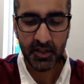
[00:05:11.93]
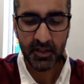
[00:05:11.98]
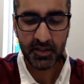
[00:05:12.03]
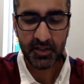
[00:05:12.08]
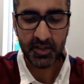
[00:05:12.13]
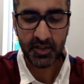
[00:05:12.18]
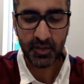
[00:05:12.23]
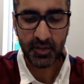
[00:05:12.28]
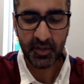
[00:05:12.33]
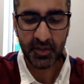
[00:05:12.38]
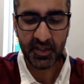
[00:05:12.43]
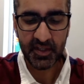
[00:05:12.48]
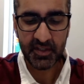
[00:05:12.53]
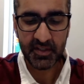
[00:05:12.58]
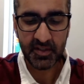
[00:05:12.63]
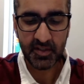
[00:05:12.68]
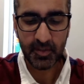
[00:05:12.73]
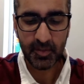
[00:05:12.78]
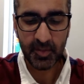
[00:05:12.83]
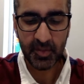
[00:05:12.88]
soothing his
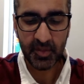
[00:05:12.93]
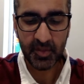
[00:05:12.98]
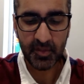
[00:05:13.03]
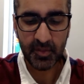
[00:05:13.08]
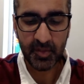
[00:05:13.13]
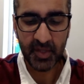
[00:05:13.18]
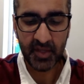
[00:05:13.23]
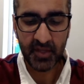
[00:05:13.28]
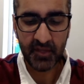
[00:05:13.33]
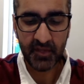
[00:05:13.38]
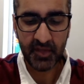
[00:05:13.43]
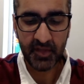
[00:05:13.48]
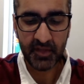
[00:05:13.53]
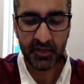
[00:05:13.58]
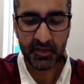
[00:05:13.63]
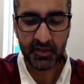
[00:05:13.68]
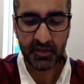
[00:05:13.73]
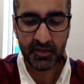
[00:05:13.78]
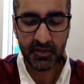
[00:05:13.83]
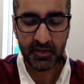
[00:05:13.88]
sunburnt bare
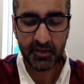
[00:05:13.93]
feet.